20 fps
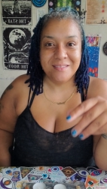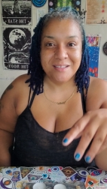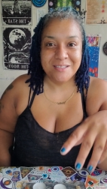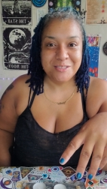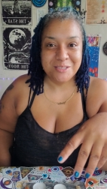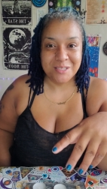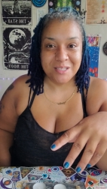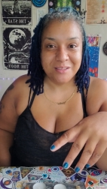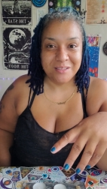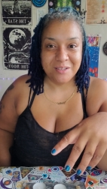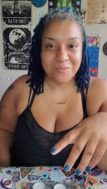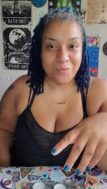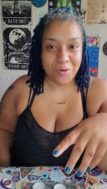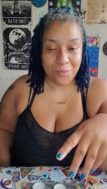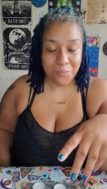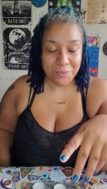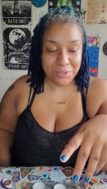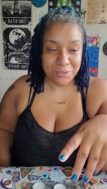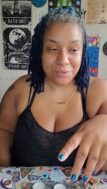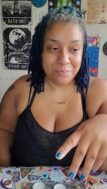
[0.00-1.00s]
There's nothing
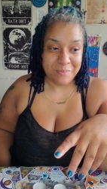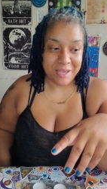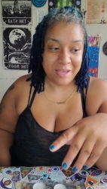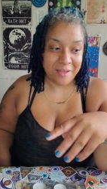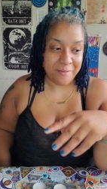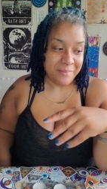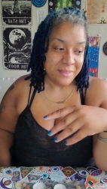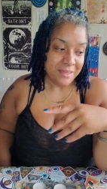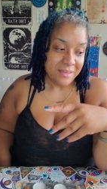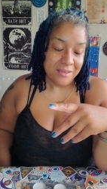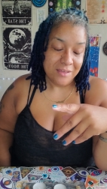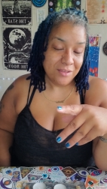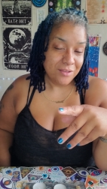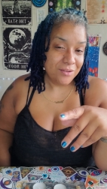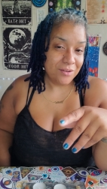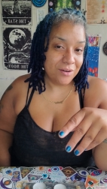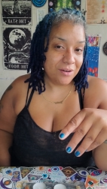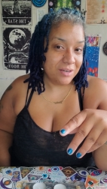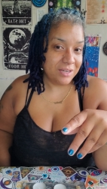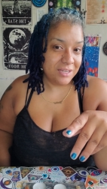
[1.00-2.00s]
wrong with you, man.
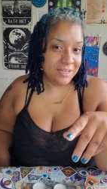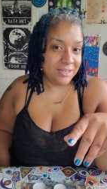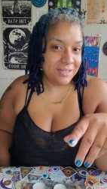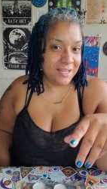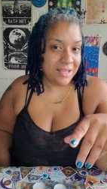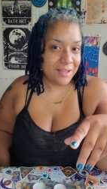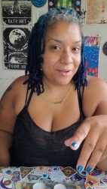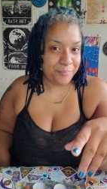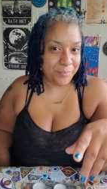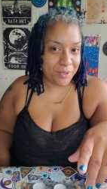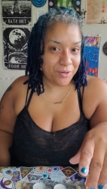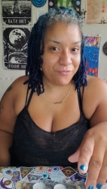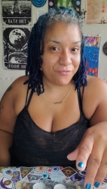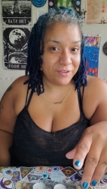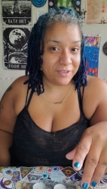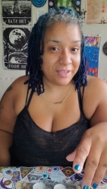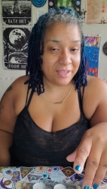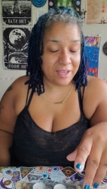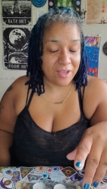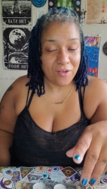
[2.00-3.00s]
You're in
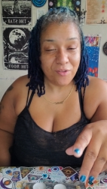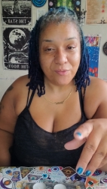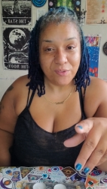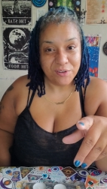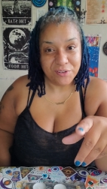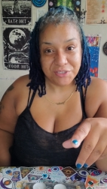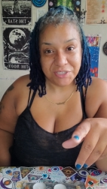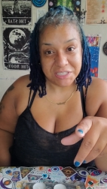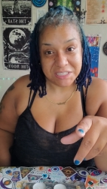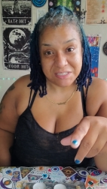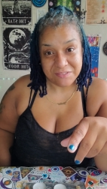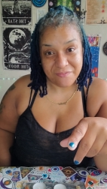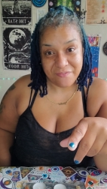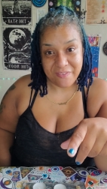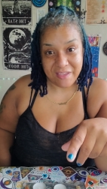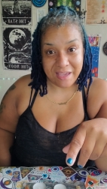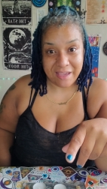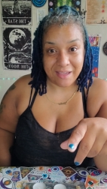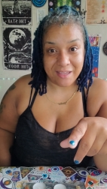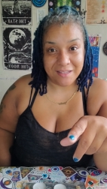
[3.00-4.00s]
perfect health. You're just
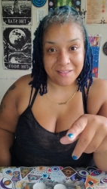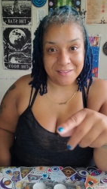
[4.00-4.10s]
fat.